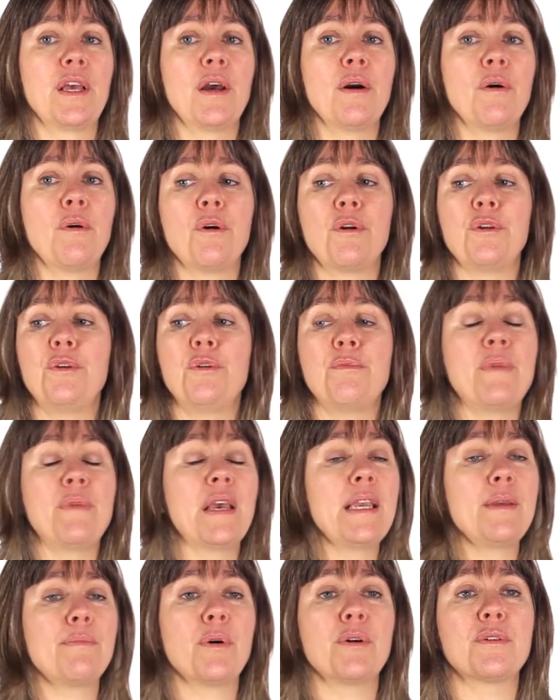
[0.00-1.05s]
or you
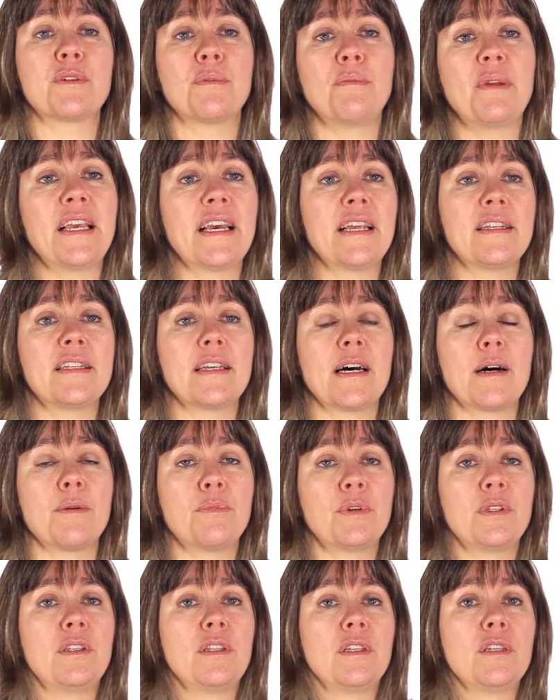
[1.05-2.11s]
may possibly end up
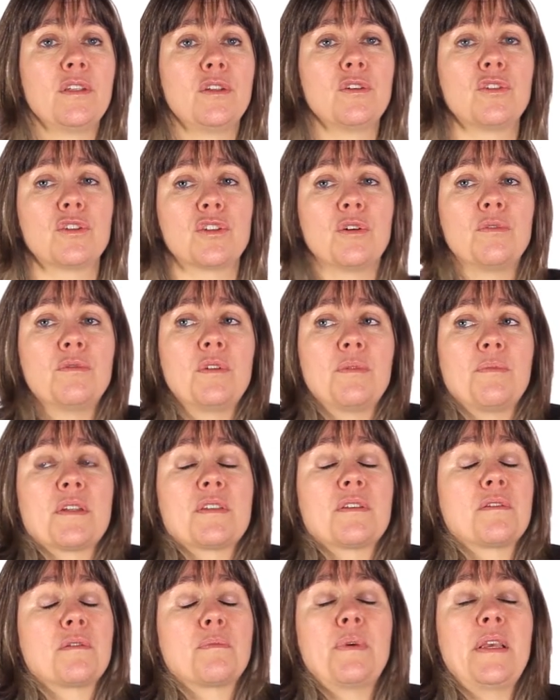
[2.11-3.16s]
with your shoulder
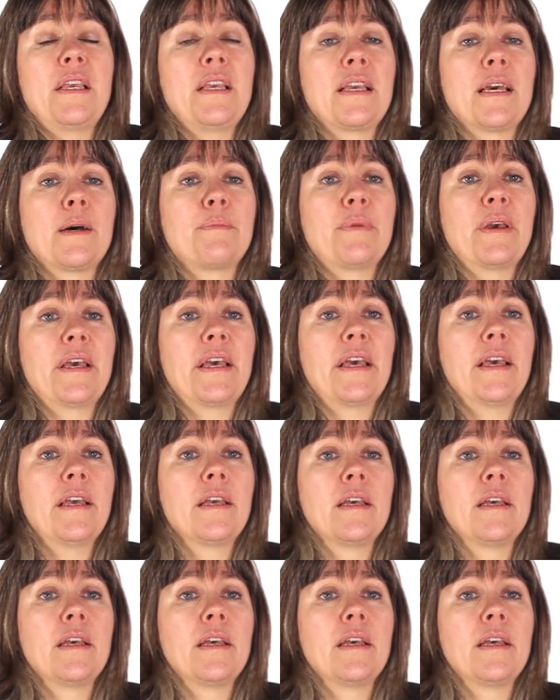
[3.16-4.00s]
muscles being up here,